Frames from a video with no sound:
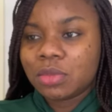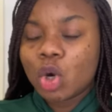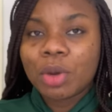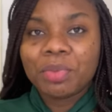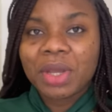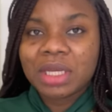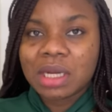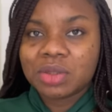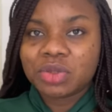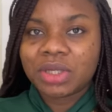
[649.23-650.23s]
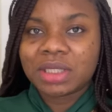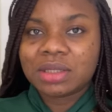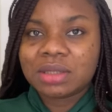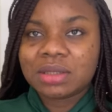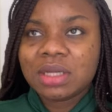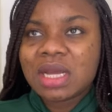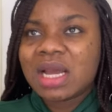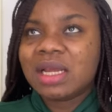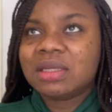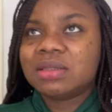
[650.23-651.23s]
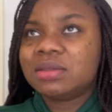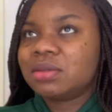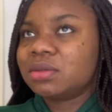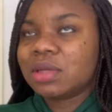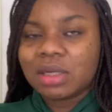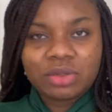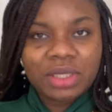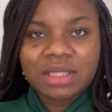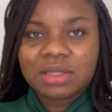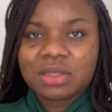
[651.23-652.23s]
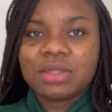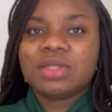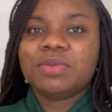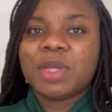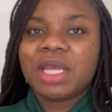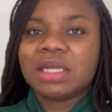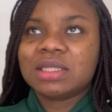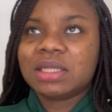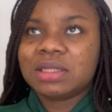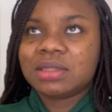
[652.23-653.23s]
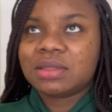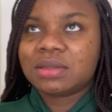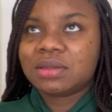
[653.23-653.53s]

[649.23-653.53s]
or paying outright. And outright doesn't make any sense.